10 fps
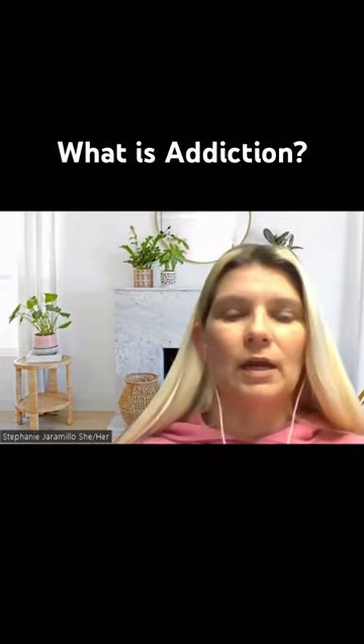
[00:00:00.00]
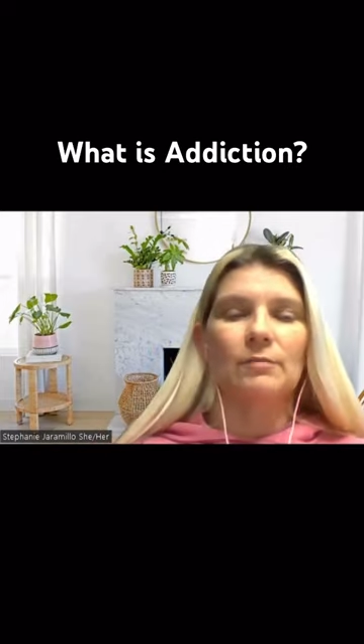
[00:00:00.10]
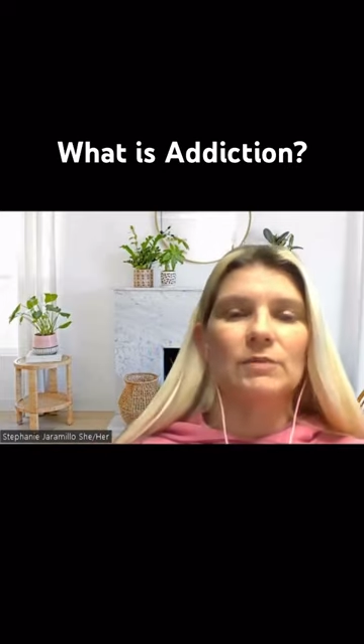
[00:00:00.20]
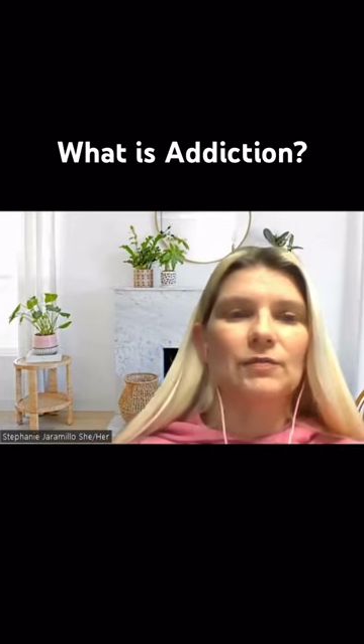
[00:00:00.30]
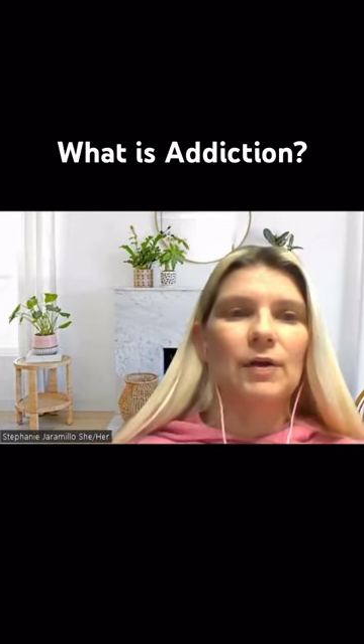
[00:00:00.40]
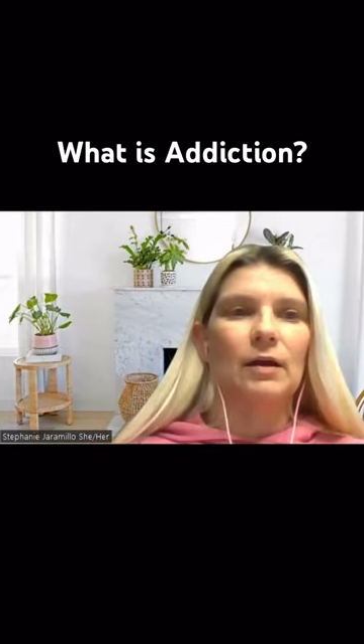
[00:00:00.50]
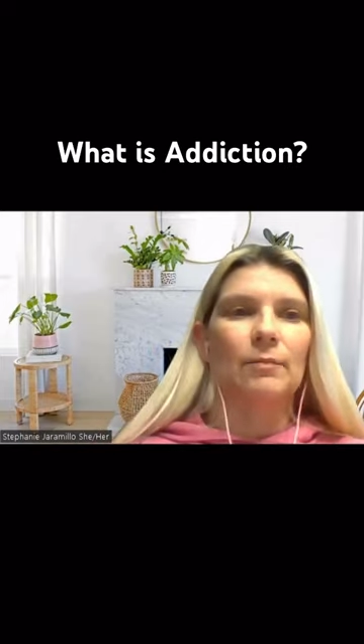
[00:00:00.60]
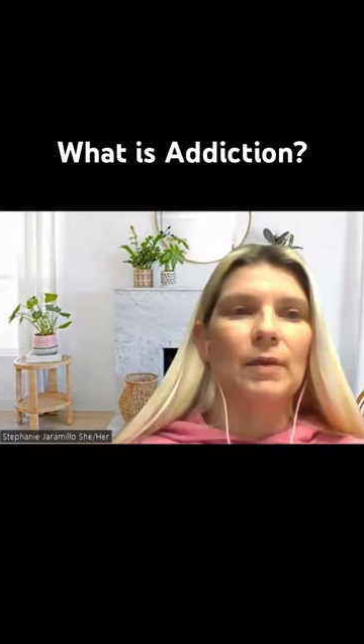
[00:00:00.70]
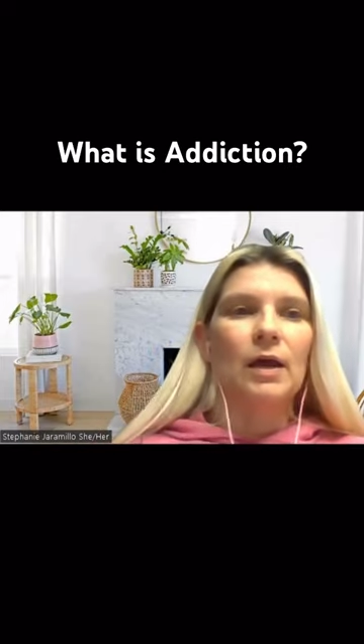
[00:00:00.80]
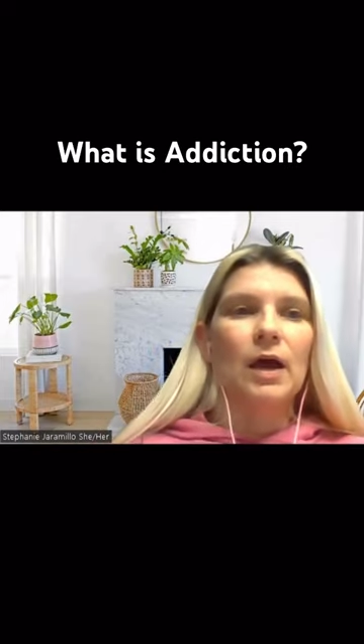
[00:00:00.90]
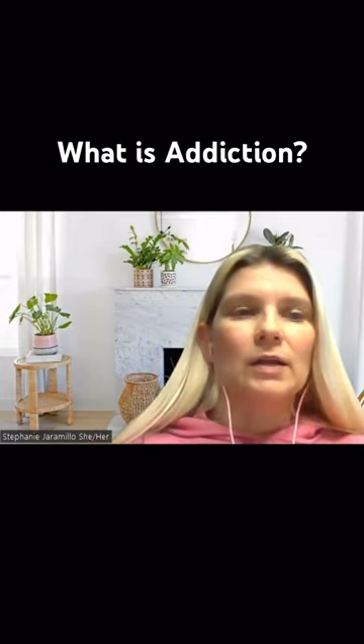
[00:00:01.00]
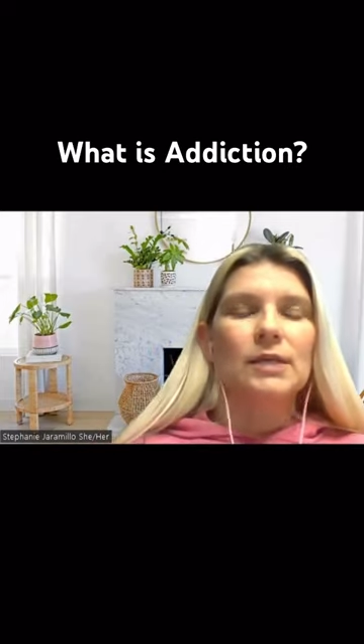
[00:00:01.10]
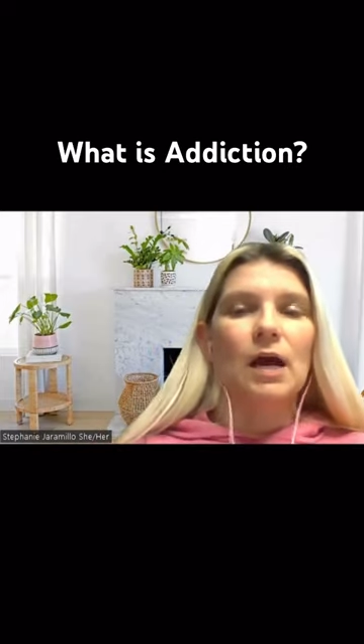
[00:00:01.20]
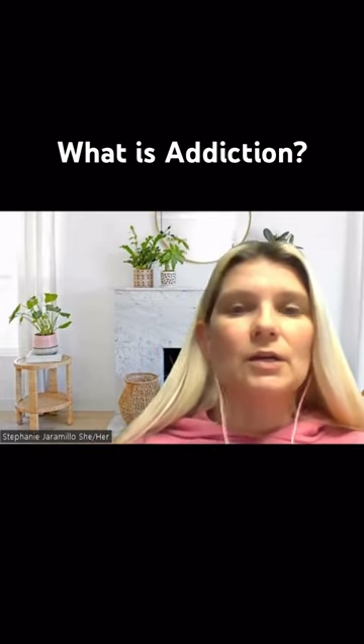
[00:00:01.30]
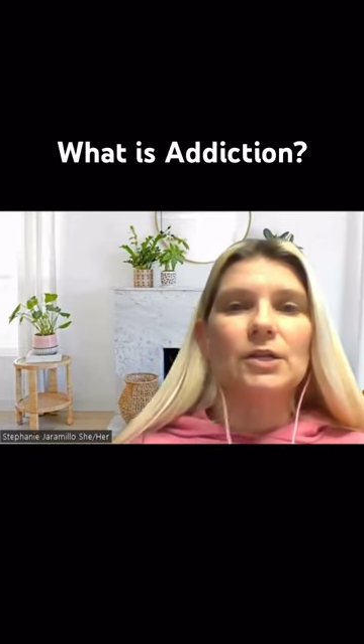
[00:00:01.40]
comes from
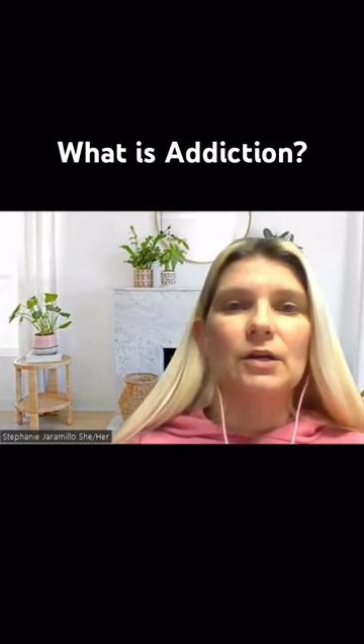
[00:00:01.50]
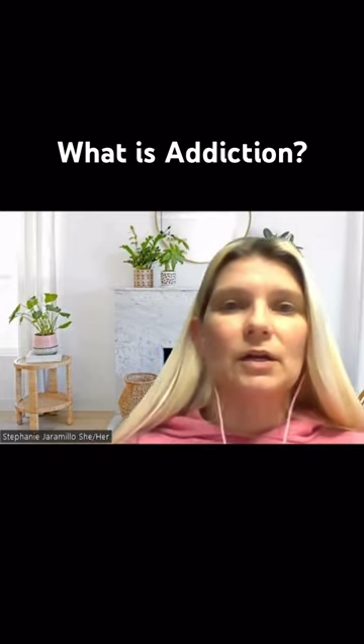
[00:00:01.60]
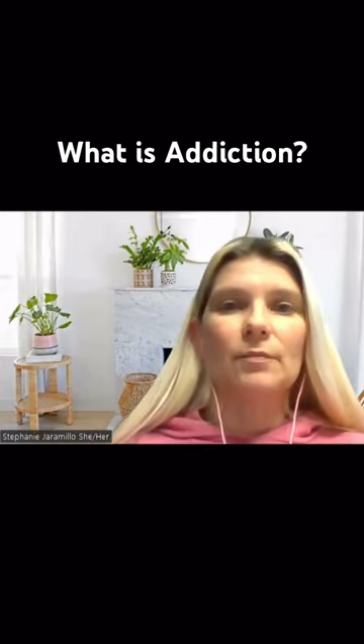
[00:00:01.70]
Dr.